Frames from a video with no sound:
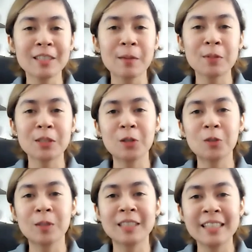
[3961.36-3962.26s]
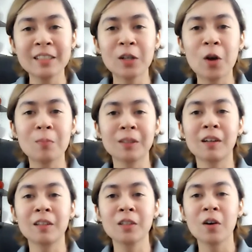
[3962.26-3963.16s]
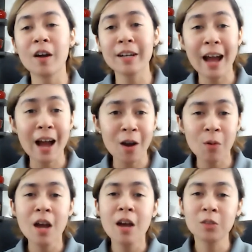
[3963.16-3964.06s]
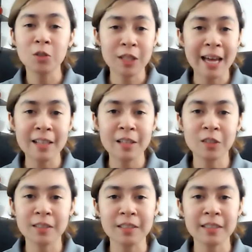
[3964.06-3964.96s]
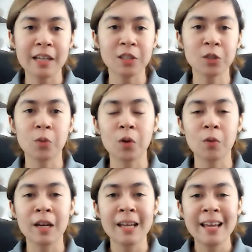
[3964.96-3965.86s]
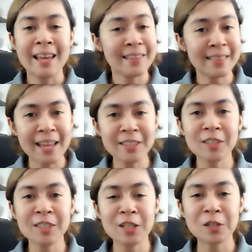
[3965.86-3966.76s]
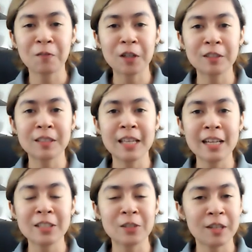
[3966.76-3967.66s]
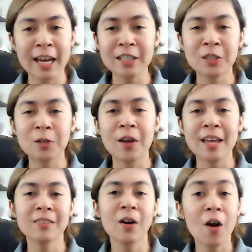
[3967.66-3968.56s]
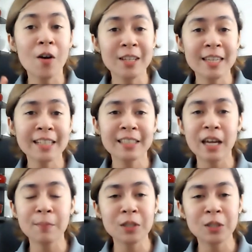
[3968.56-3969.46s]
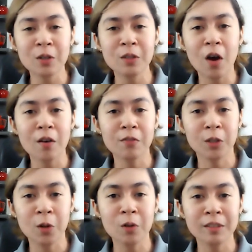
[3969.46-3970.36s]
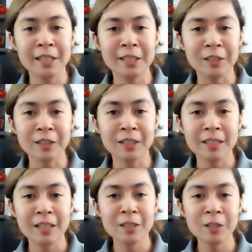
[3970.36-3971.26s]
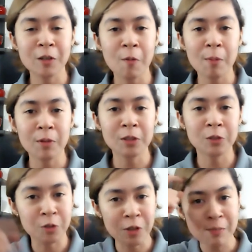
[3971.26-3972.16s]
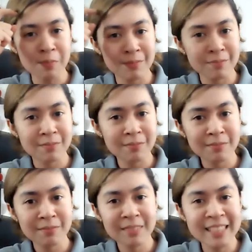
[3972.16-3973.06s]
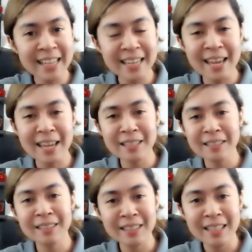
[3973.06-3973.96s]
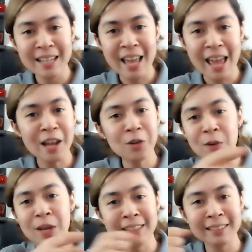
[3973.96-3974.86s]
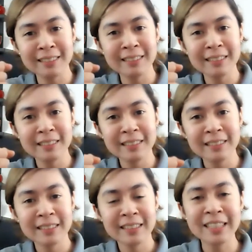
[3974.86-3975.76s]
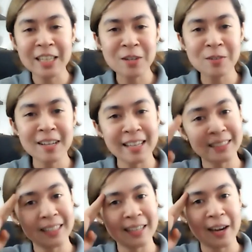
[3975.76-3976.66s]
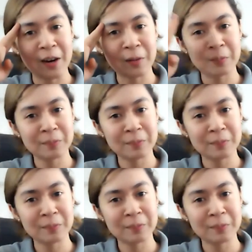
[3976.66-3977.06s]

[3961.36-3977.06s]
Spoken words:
episode with Dina Go Bernardo on how to challenge the status quo. And that ends our session for today. So catch you on the next episode of The Gold Diggers. So remember to dream, dig in, and win. See you and take care.